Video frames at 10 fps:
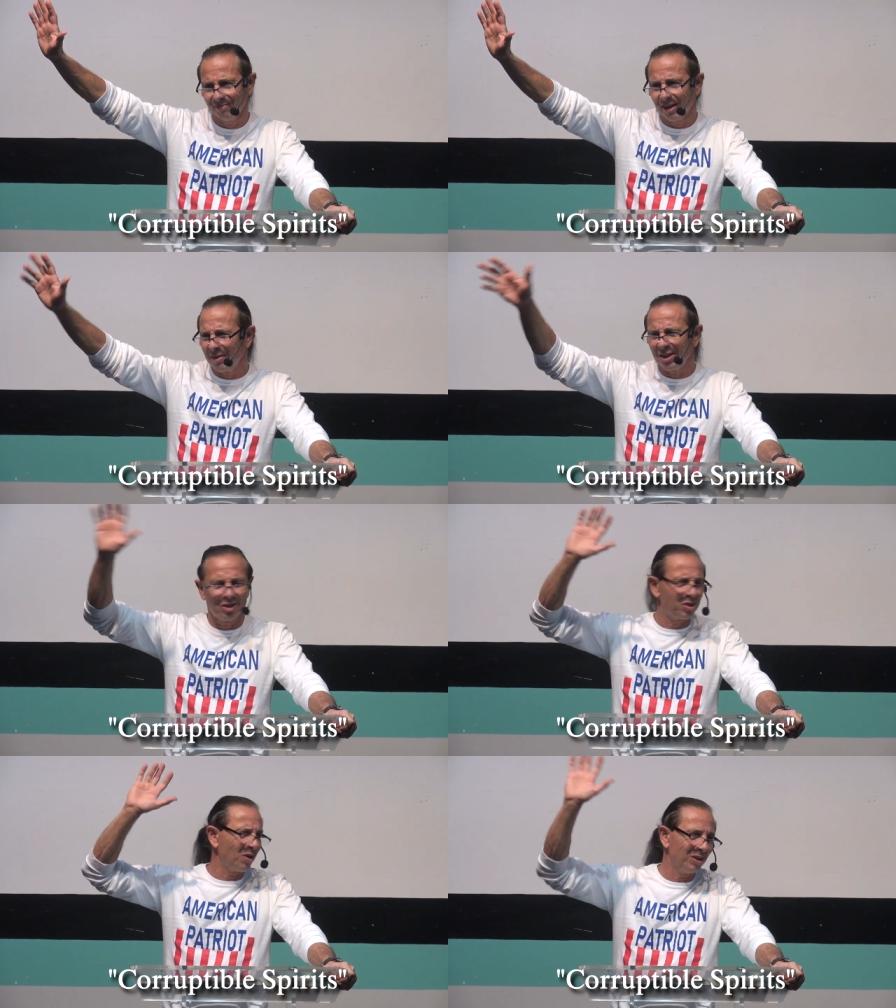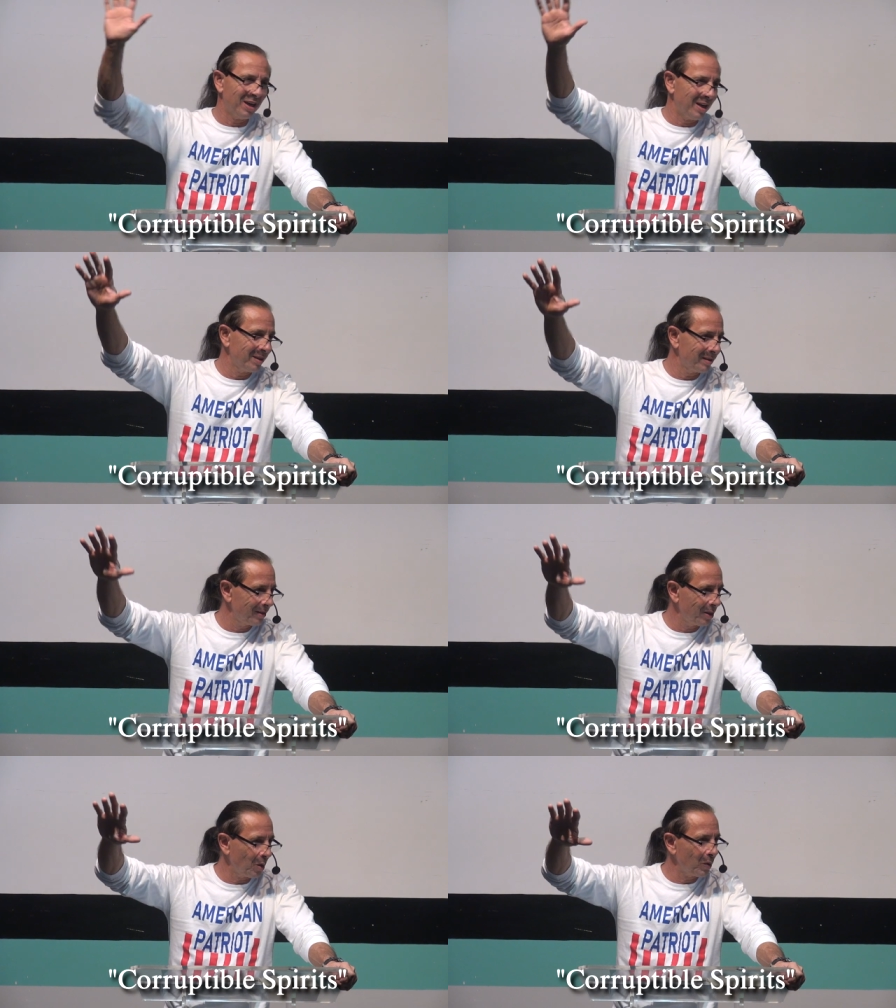I mean, that's just all lies.
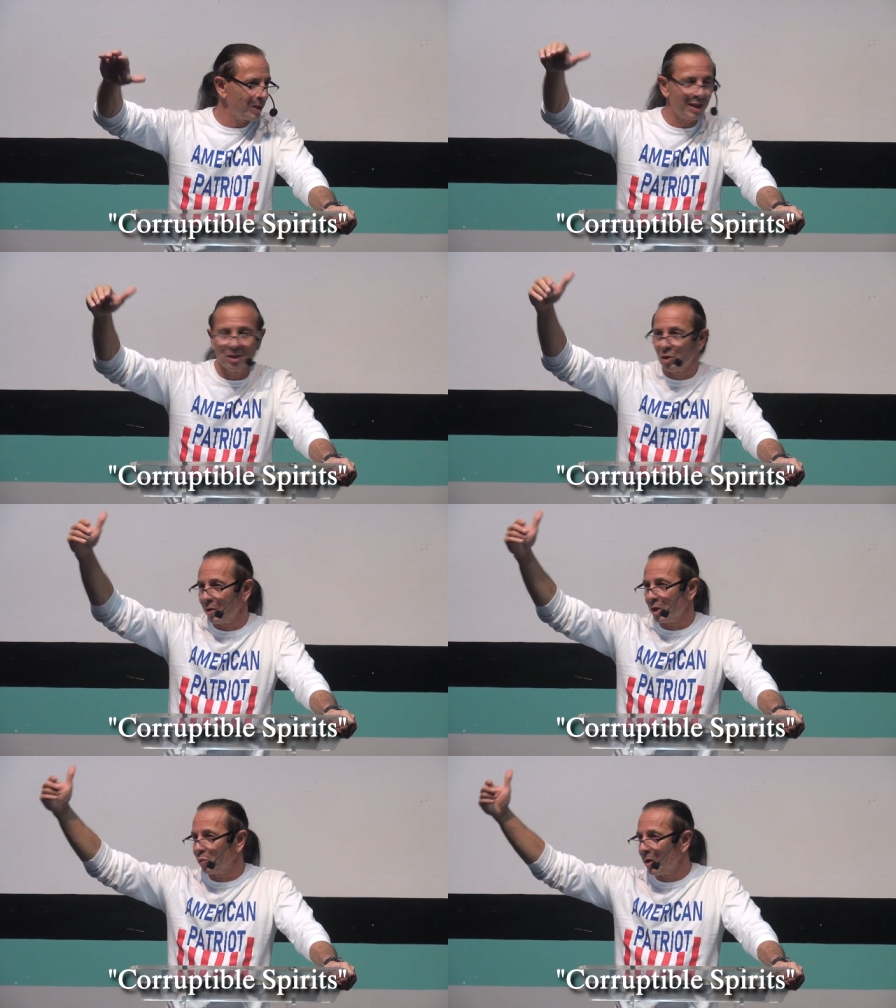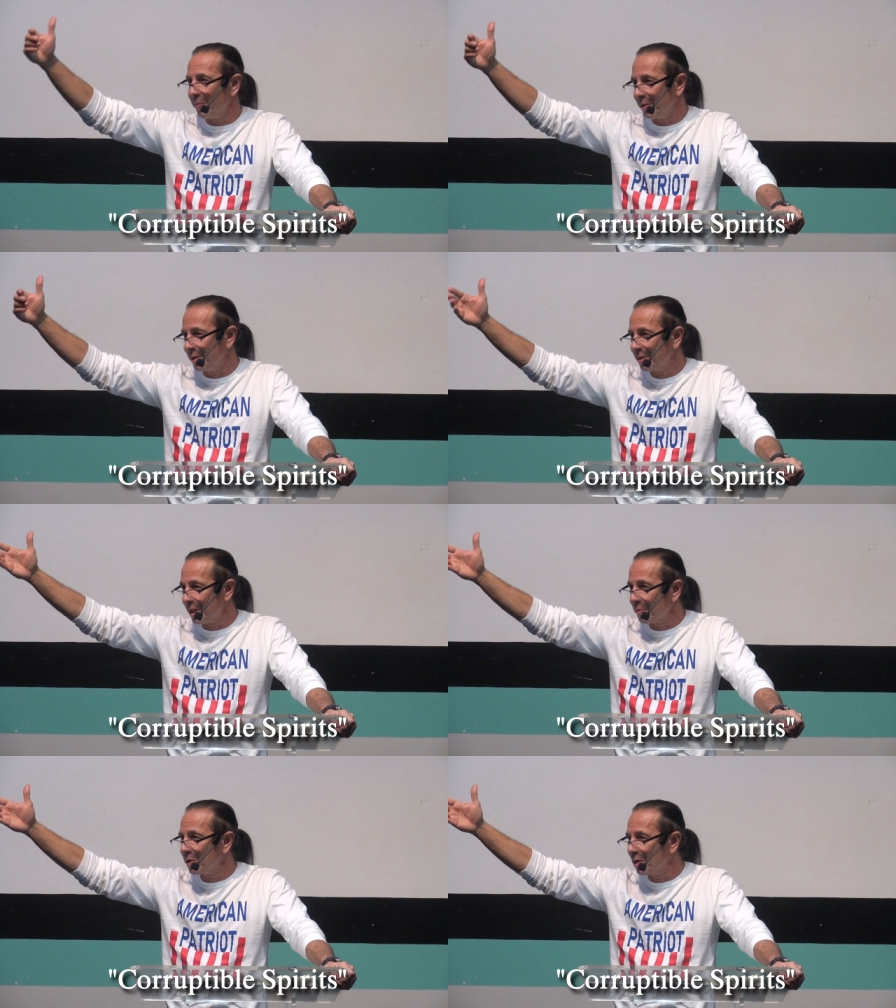You know, what's Satan's greatest weapon?
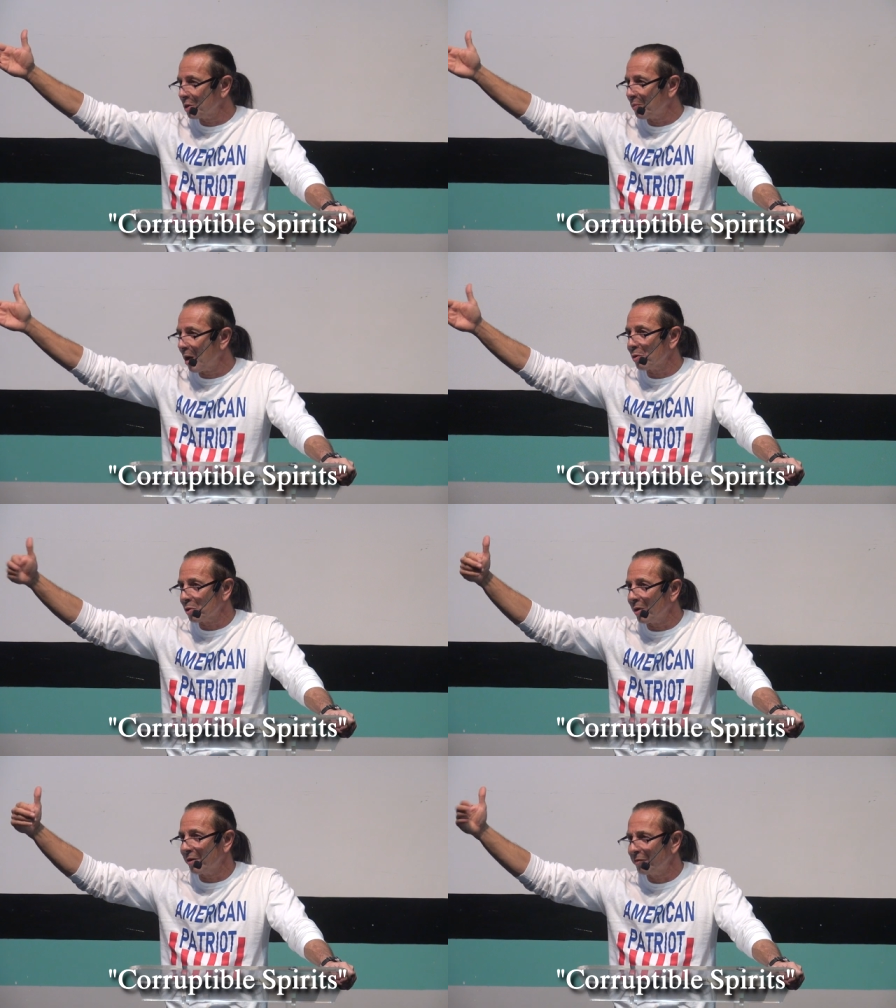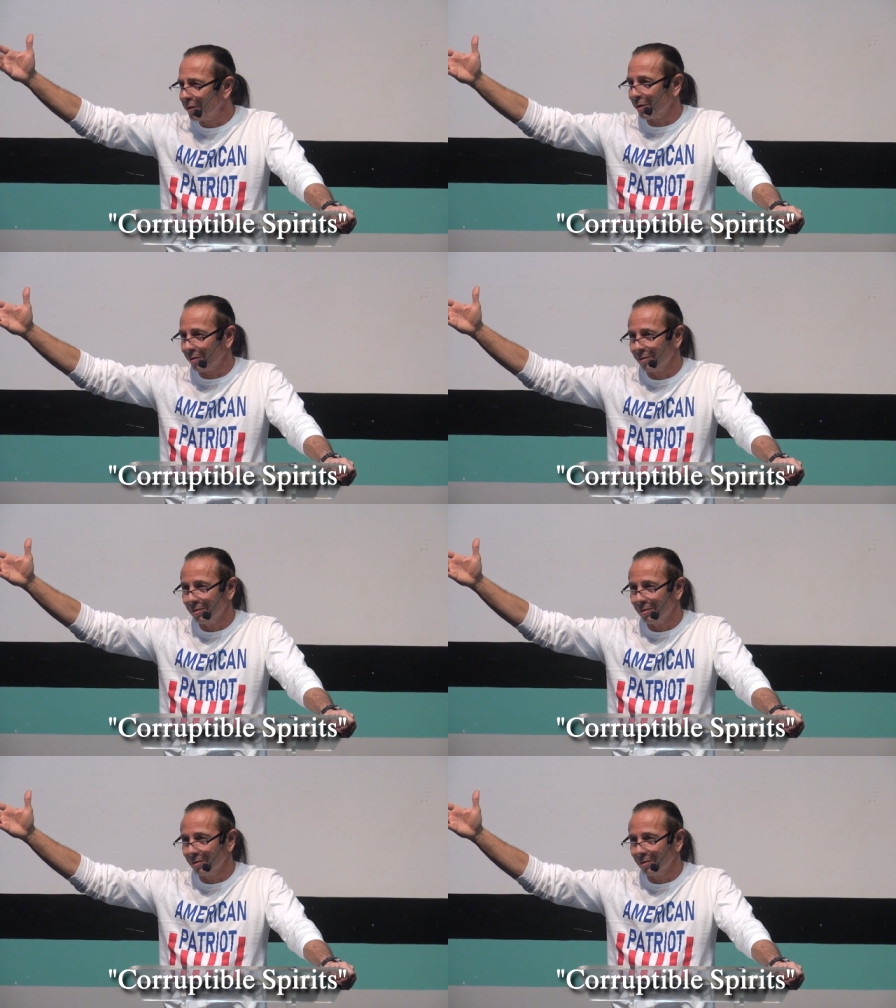Deception and his power is what? Fear.